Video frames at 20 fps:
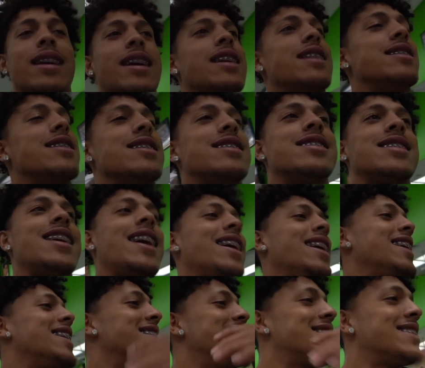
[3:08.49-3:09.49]
it's
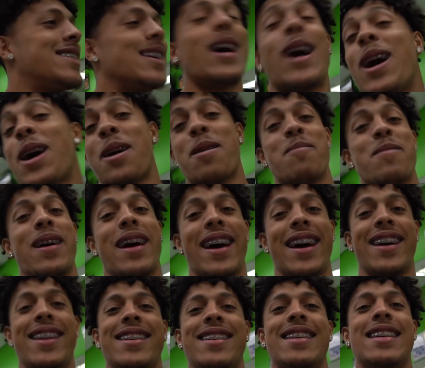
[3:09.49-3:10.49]
time,
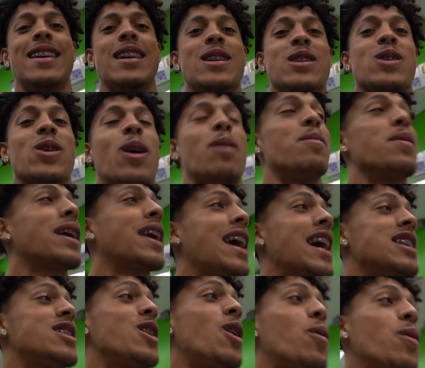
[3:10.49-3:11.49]
man. So I'm gonna
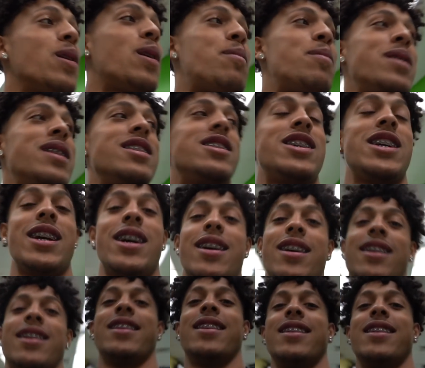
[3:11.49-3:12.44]
catch y'all when I'm on the chair.